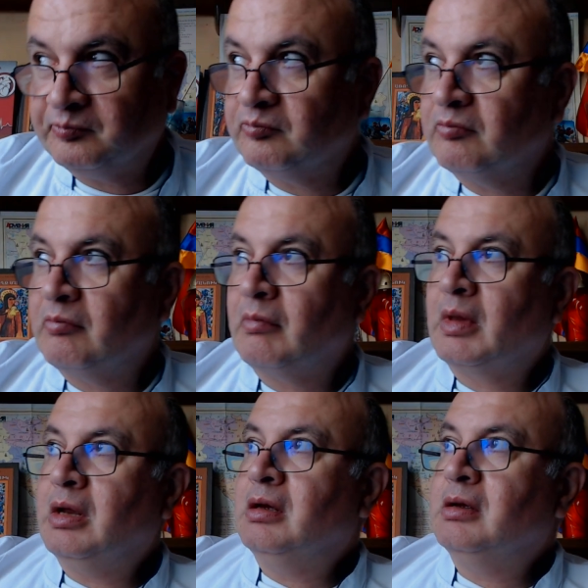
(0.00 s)

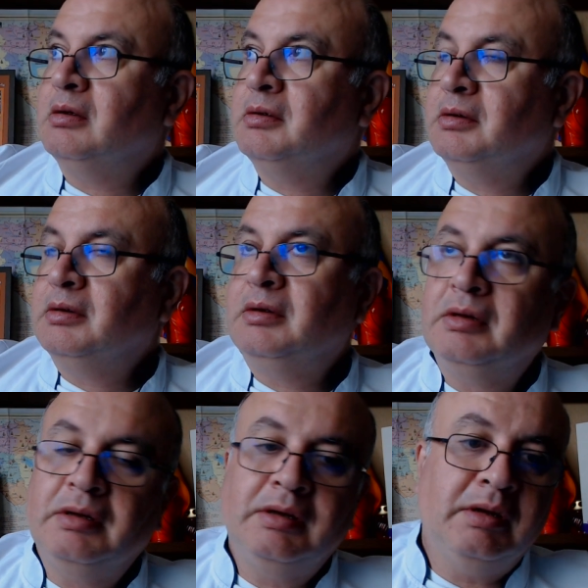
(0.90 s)

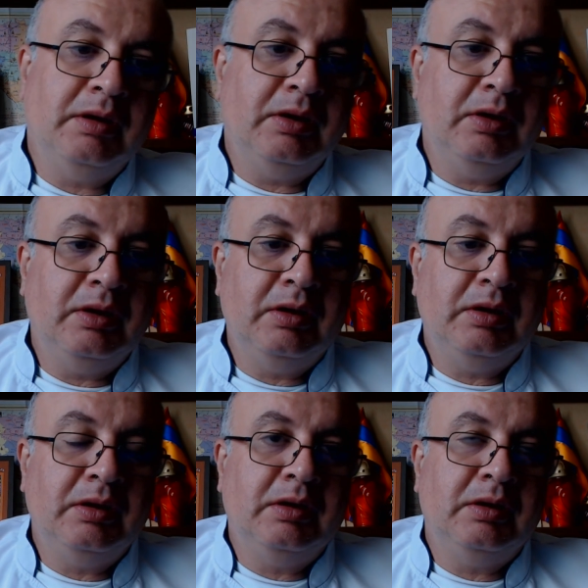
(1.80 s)

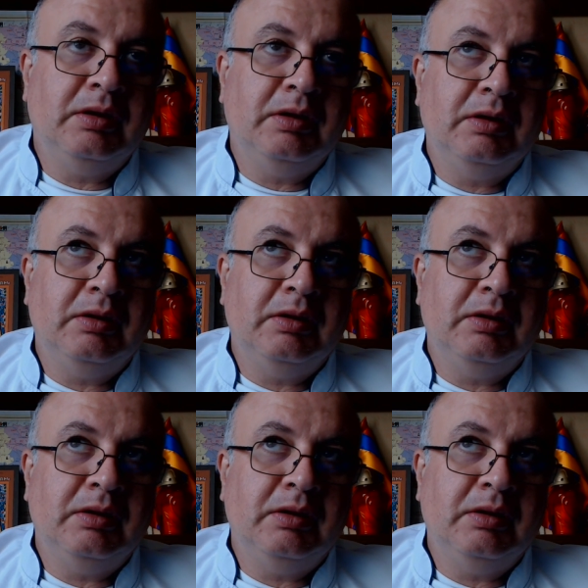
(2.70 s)
Nothing is said.